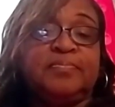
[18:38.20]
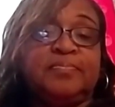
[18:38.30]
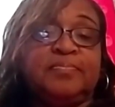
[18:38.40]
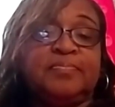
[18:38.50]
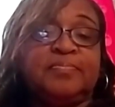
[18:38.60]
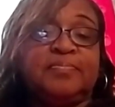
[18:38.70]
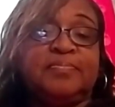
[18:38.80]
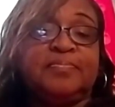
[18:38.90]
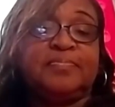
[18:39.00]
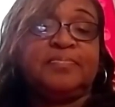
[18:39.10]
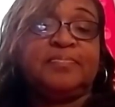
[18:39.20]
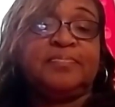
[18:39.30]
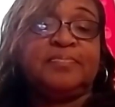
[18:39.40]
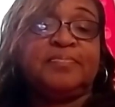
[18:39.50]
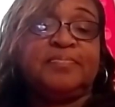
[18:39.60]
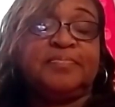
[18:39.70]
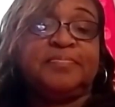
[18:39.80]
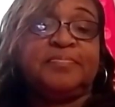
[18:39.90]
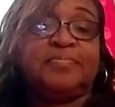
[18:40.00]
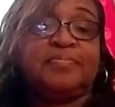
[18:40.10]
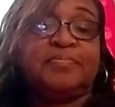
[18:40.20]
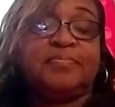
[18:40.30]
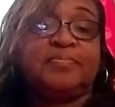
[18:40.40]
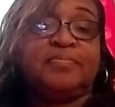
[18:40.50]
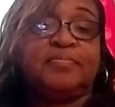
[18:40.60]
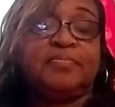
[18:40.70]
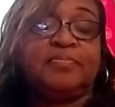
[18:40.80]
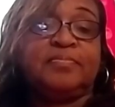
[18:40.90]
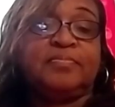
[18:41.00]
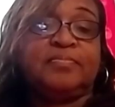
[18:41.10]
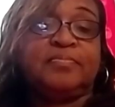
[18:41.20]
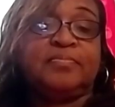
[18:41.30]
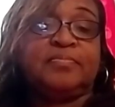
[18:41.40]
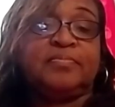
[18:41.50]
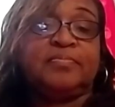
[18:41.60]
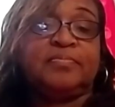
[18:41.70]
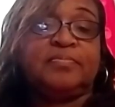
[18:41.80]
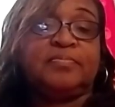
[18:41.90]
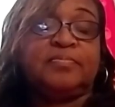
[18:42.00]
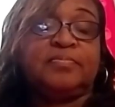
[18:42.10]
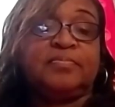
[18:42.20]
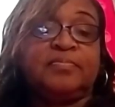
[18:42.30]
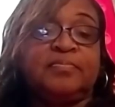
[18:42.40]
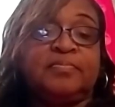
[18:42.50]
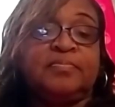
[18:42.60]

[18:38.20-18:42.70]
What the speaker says: The person shown says nothing.